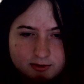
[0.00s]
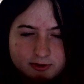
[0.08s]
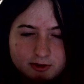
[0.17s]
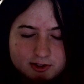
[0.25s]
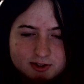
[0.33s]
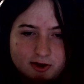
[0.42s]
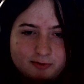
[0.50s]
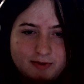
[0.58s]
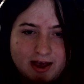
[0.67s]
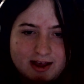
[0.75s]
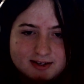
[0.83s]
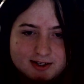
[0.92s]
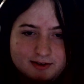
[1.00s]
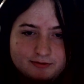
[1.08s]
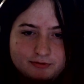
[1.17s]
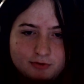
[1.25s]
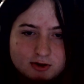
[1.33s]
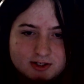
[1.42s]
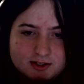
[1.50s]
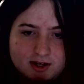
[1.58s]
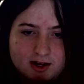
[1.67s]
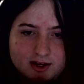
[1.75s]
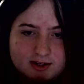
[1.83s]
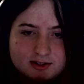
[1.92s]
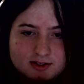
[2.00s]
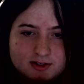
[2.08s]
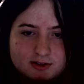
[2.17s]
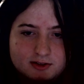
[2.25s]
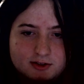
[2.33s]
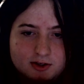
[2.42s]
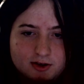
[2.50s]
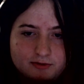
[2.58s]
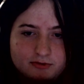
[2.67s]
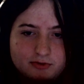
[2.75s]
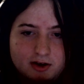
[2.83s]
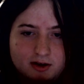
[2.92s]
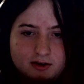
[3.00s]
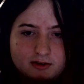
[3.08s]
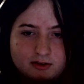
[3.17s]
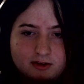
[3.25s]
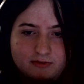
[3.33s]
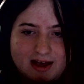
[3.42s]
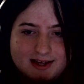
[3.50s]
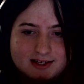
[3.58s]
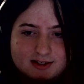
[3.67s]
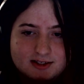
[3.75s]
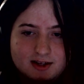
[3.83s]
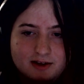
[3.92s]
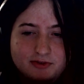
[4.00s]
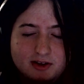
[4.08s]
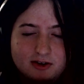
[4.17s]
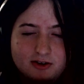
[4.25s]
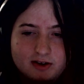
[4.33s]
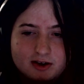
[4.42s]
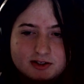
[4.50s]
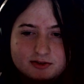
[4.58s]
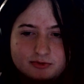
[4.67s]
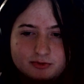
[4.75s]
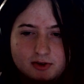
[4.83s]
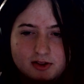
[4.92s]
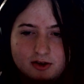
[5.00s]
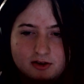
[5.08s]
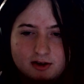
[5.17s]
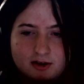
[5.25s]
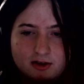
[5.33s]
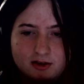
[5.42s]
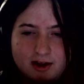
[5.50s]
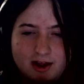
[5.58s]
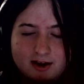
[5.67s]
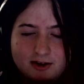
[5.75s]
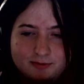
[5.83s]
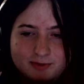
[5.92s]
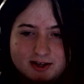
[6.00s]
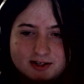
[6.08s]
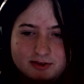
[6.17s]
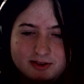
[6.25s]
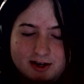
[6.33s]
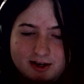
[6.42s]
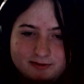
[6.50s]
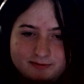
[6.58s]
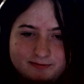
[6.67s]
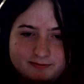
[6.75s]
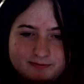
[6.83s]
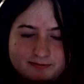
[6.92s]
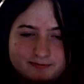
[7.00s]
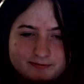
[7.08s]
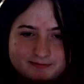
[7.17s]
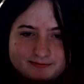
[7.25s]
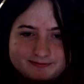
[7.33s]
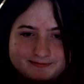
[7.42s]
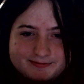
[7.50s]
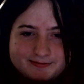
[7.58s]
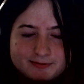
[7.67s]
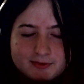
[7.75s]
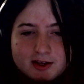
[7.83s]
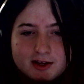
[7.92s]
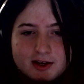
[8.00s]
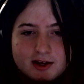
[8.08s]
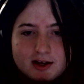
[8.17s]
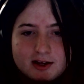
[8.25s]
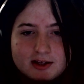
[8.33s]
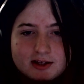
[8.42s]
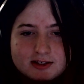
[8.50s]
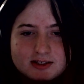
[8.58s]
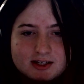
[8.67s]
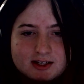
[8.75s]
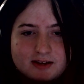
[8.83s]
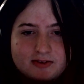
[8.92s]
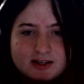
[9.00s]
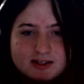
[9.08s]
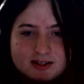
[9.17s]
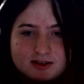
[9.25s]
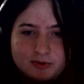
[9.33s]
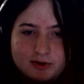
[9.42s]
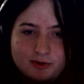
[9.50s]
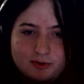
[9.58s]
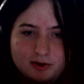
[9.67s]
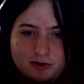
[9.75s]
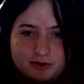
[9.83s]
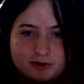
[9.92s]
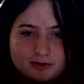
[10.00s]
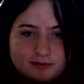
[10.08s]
The slow pacing forces us to confront the vastness of the universe and our place within it. Significance in the real world.